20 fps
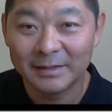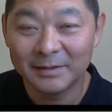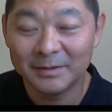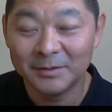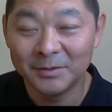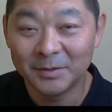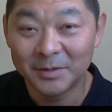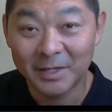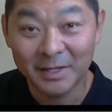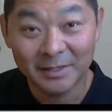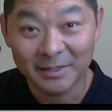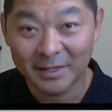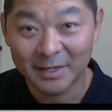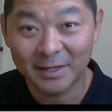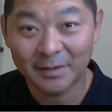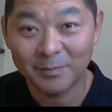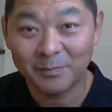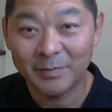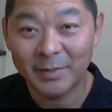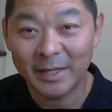you can
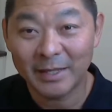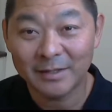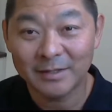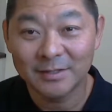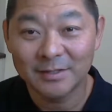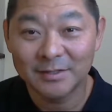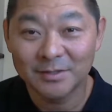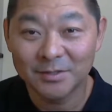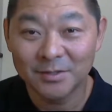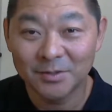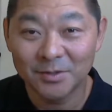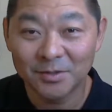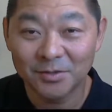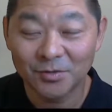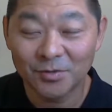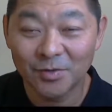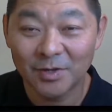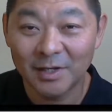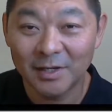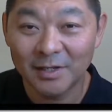get back to
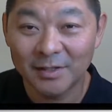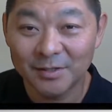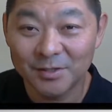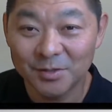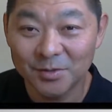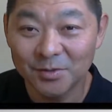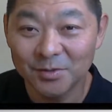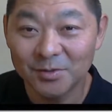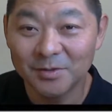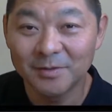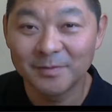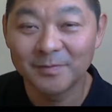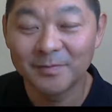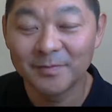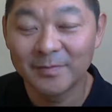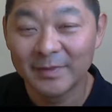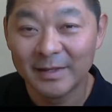Australia soon